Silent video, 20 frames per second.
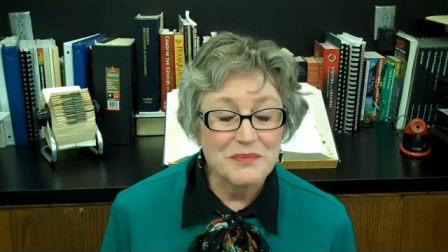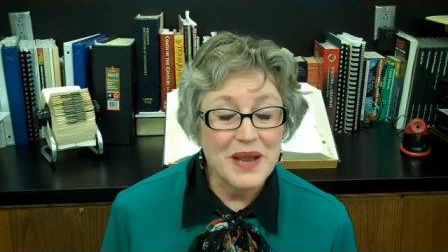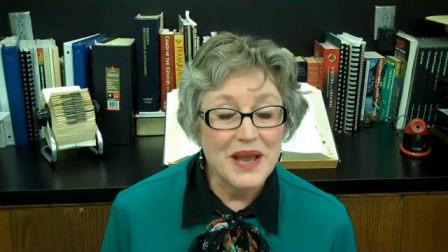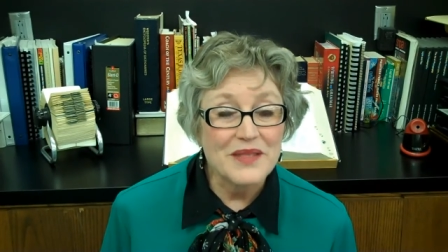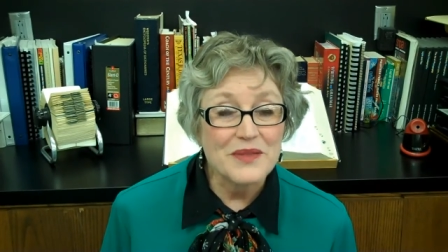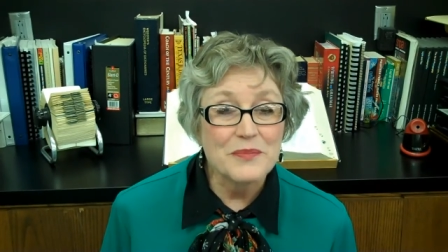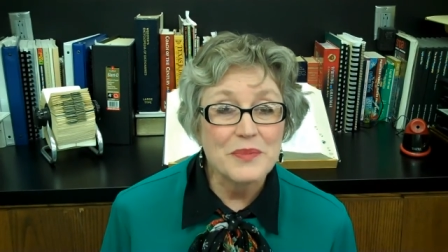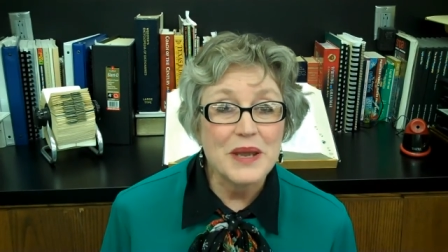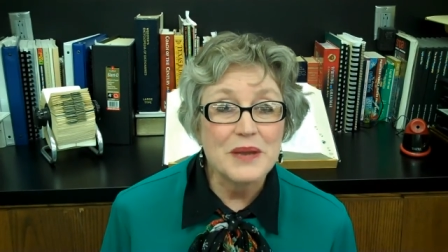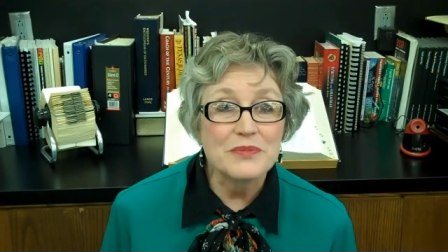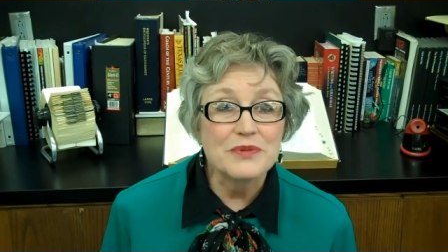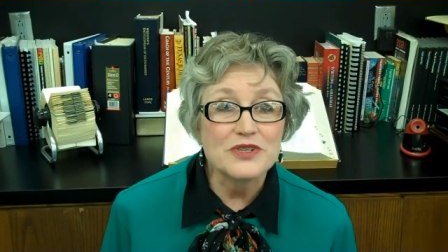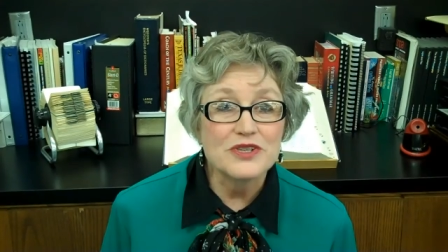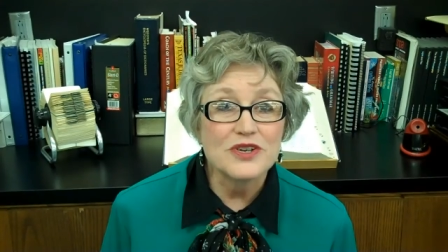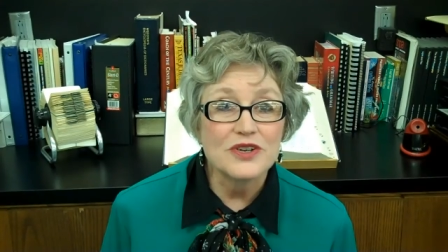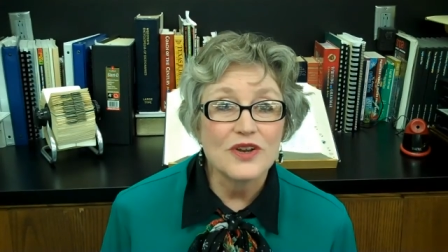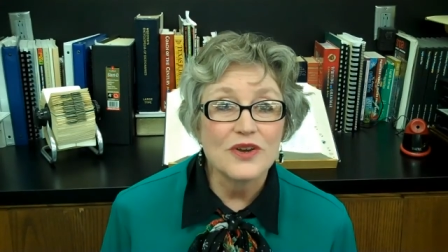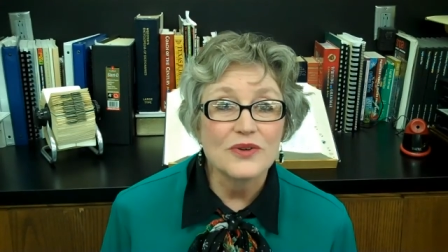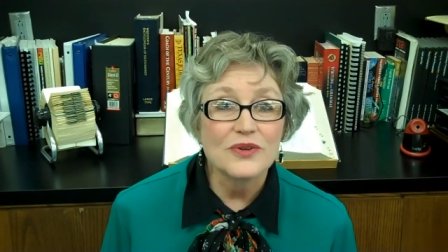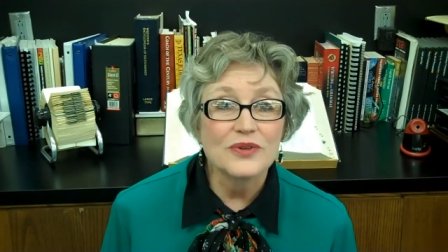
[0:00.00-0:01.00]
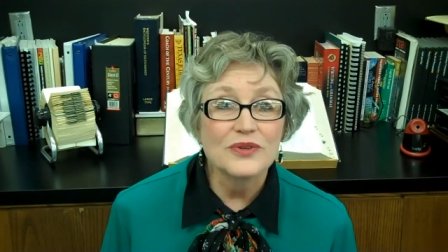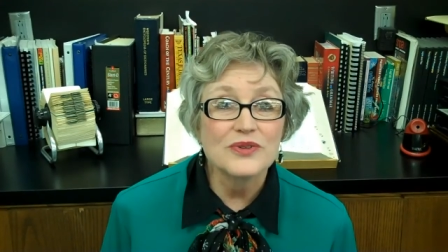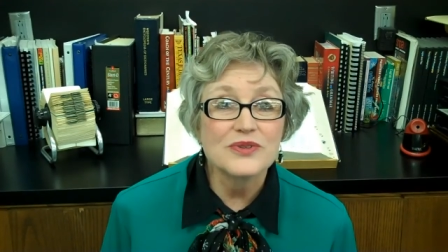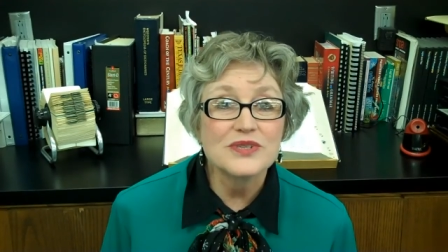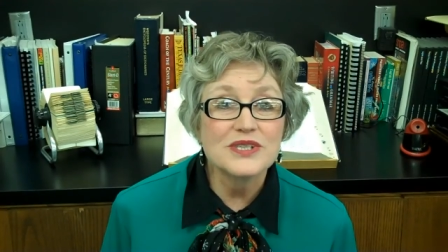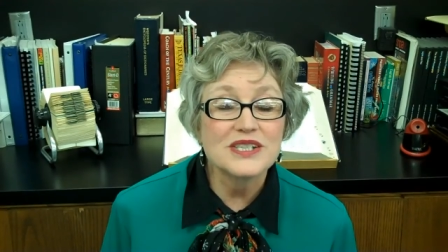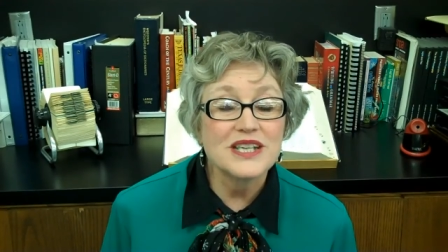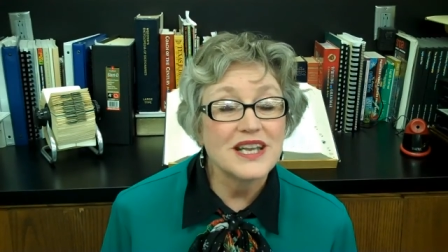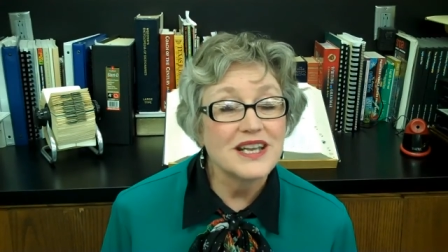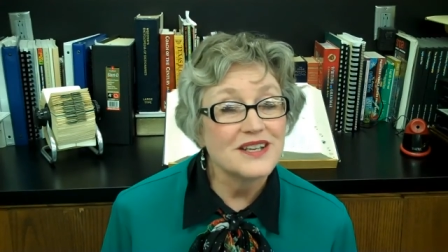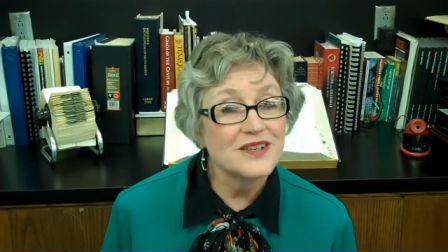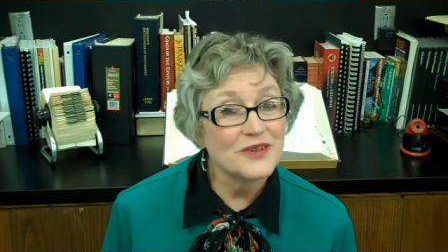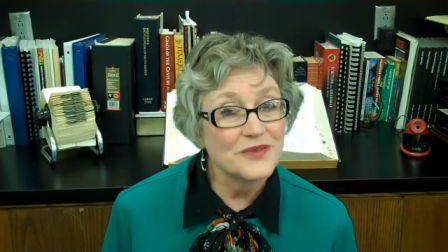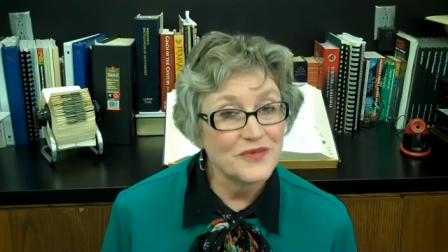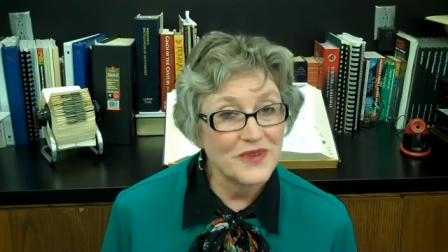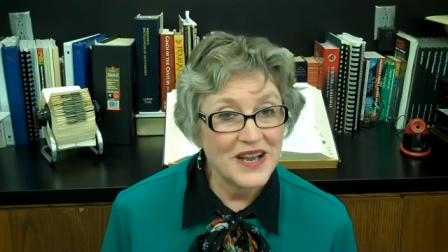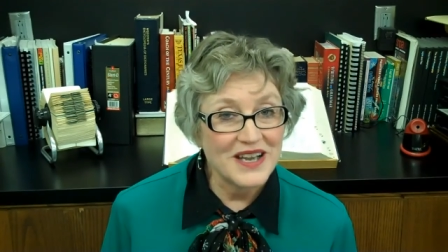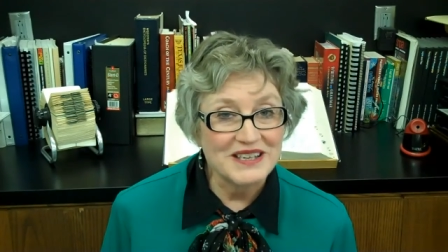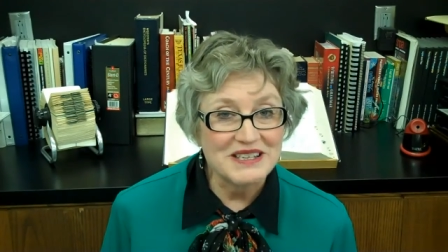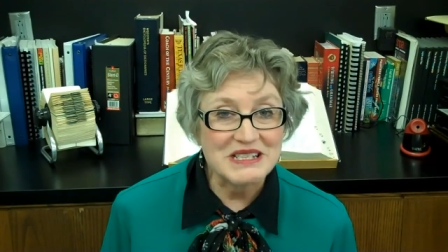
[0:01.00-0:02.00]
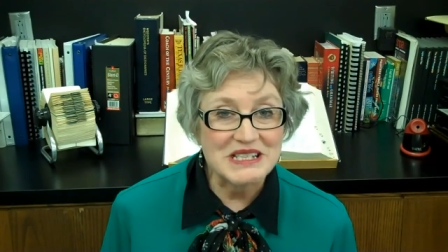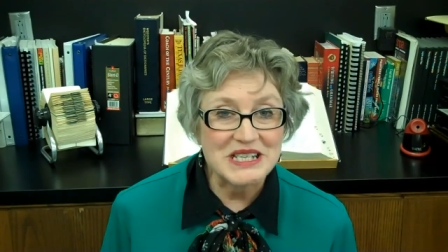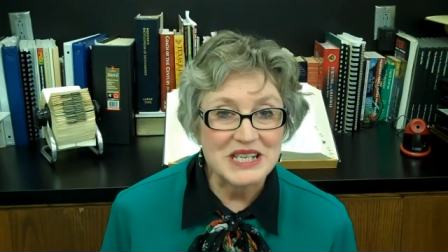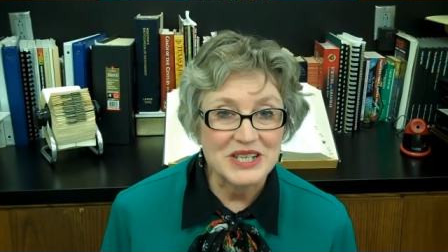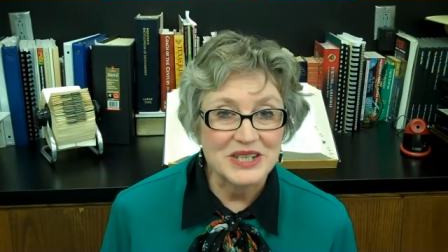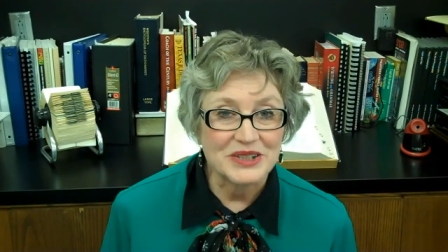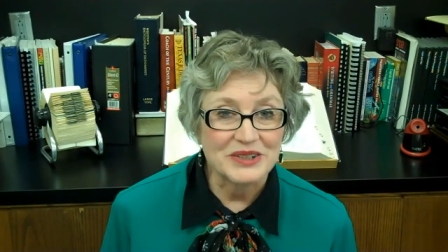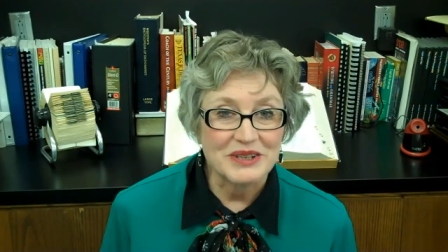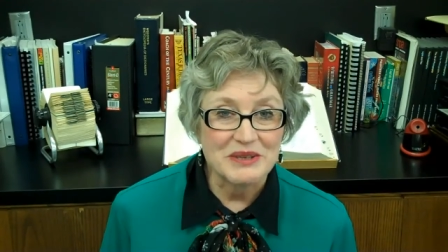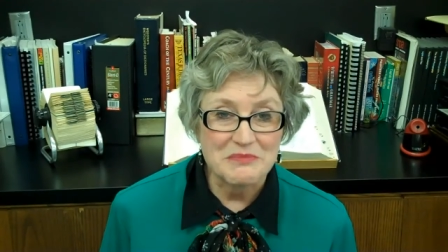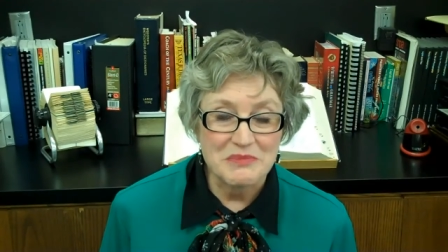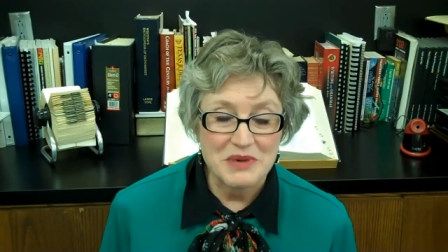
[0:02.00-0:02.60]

Buy the paper at your local newsstand or find us here at